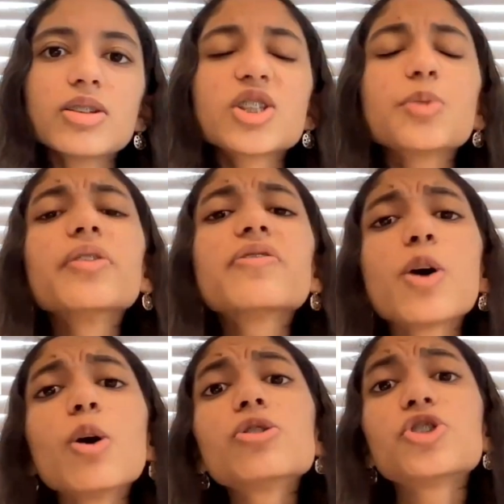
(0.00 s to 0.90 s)
So we've
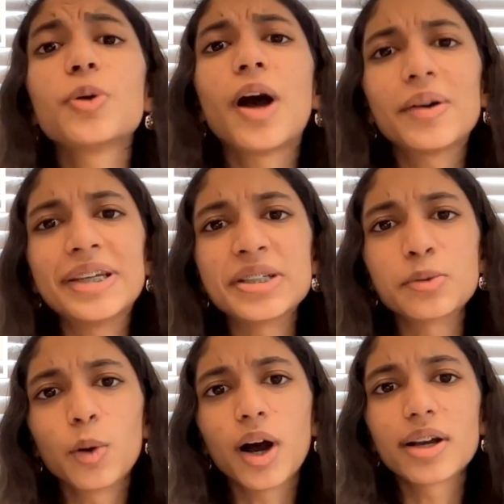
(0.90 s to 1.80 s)
told you how Eden
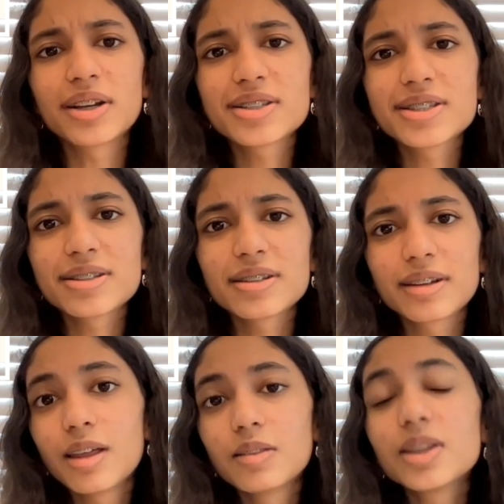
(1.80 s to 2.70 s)
works.
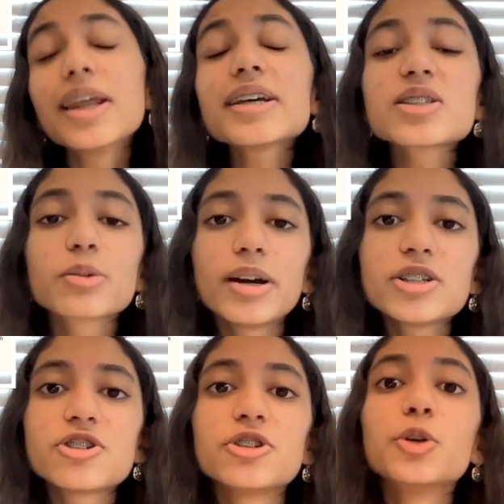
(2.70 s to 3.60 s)
The next
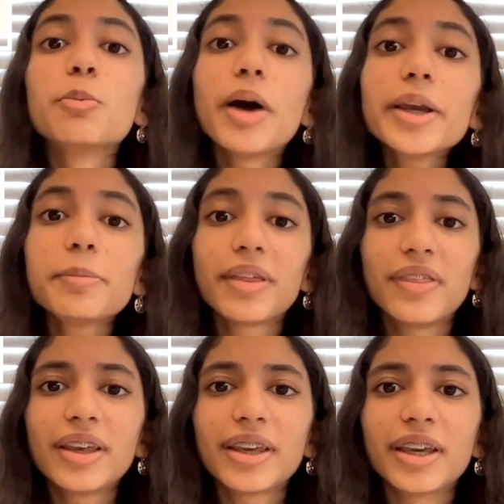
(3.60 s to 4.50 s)
question you might be
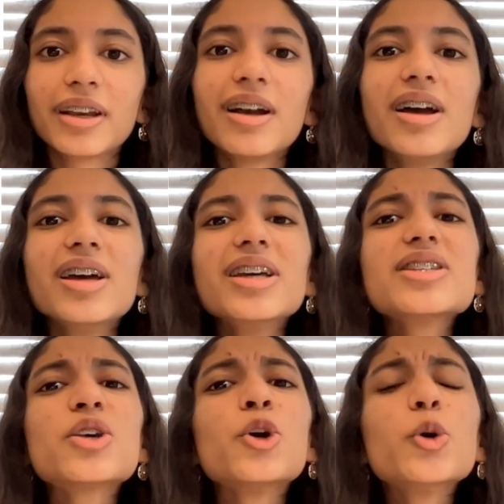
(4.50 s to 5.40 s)
thinking
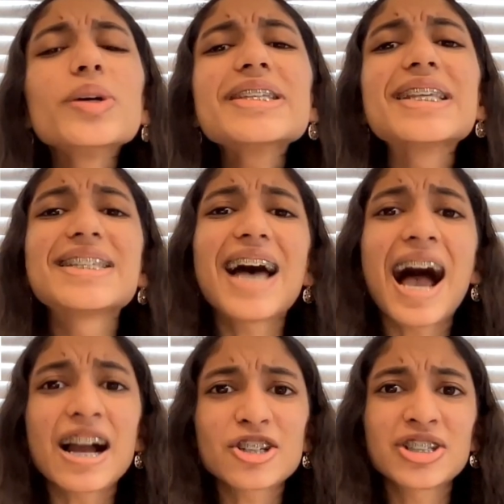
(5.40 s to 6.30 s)
is, who is this
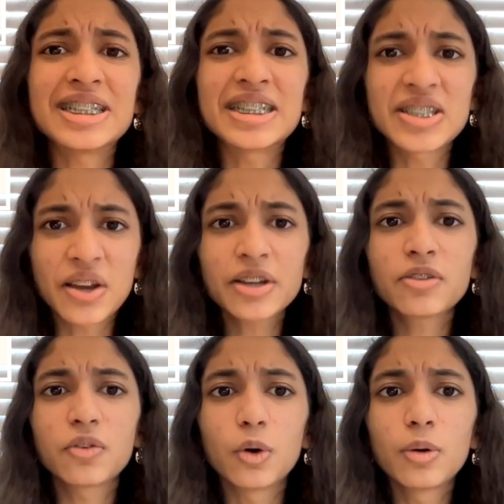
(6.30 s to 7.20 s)
actually designed
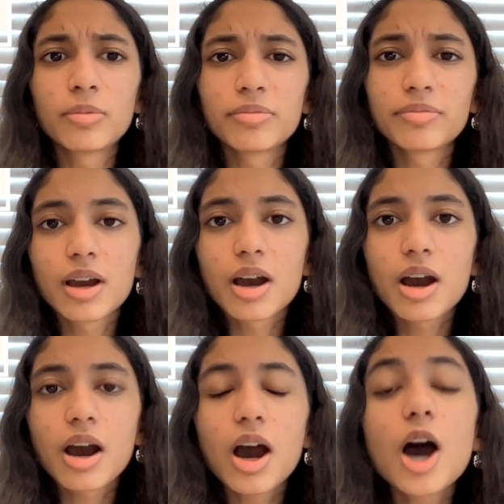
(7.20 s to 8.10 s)
for?
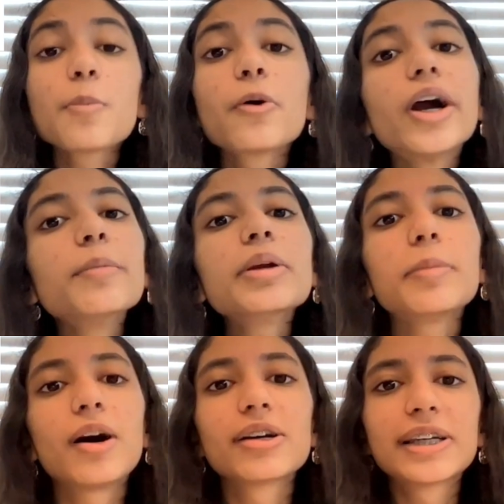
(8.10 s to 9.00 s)
Our primary
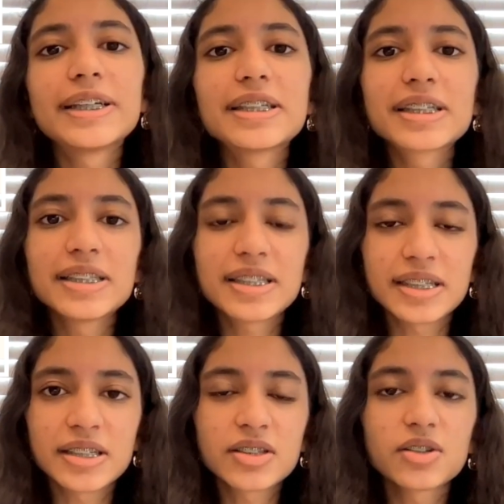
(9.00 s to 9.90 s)
market
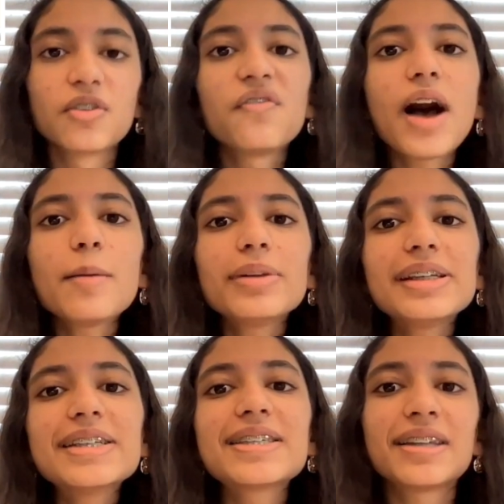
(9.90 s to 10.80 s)
consists of
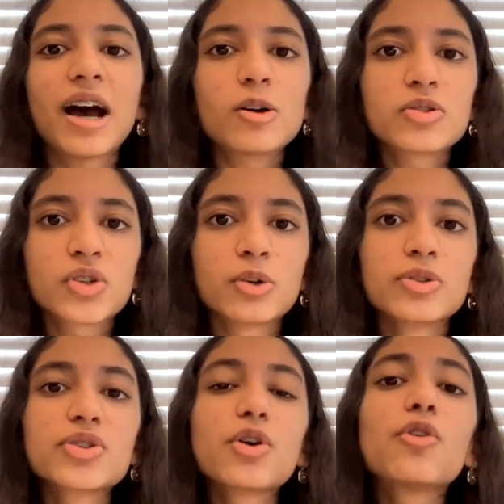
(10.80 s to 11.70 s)
families and
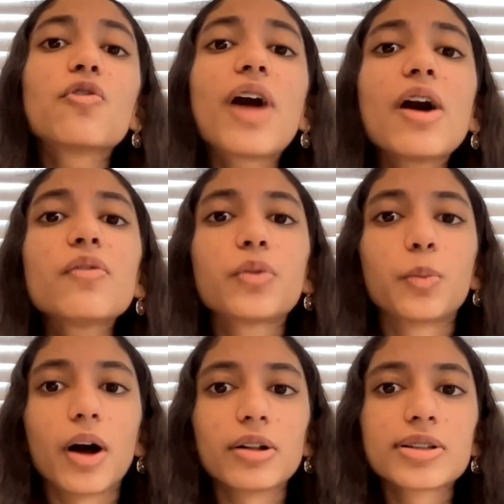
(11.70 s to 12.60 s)
households around the
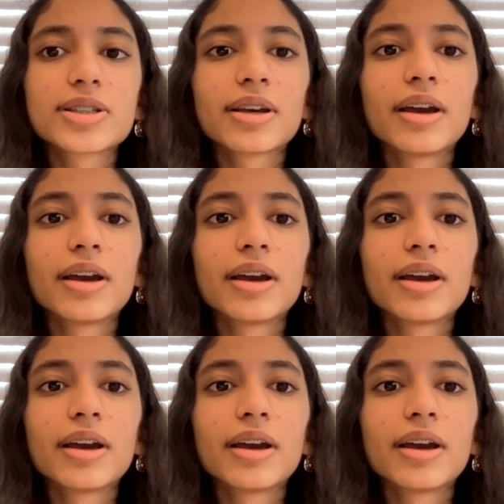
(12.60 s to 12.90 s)
world,